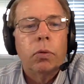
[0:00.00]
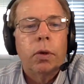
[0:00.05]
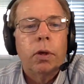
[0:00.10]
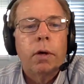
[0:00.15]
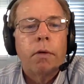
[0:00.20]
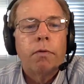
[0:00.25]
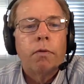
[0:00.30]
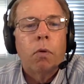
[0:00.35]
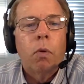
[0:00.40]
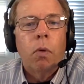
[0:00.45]

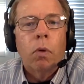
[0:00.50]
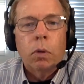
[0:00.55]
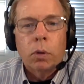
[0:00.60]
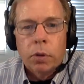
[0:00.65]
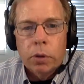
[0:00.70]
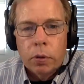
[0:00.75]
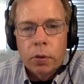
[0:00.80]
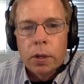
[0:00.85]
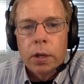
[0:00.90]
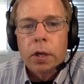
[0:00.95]
therefore,
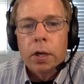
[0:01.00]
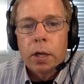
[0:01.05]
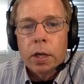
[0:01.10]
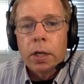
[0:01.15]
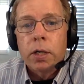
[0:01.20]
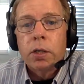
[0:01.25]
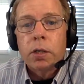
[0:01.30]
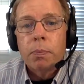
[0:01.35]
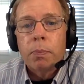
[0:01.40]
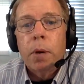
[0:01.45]
so here
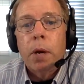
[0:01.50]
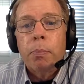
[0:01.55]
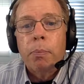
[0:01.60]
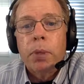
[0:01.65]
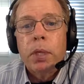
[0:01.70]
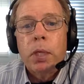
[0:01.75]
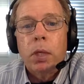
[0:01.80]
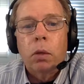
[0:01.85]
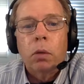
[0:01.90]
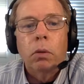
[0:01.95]
it's
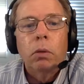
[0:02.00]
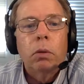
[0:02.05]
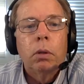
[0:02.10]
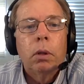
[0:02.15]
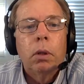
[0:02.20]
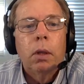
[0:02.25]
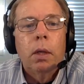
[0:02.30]
appeal,